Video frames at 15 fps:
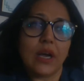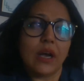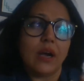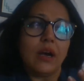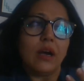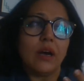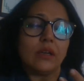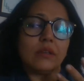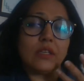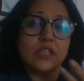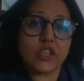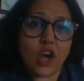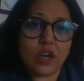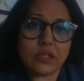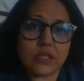uh, the
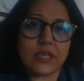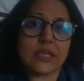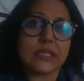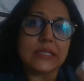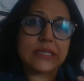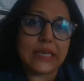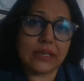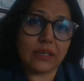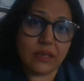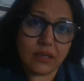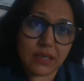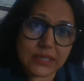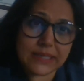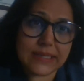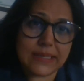doctors and
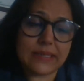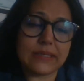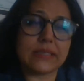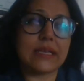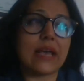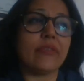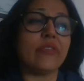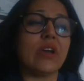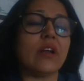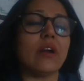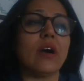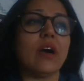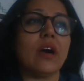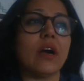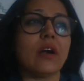nurses and there
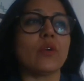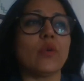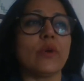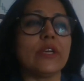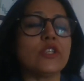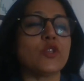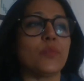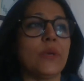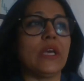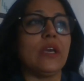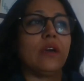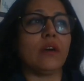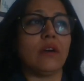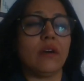are going to be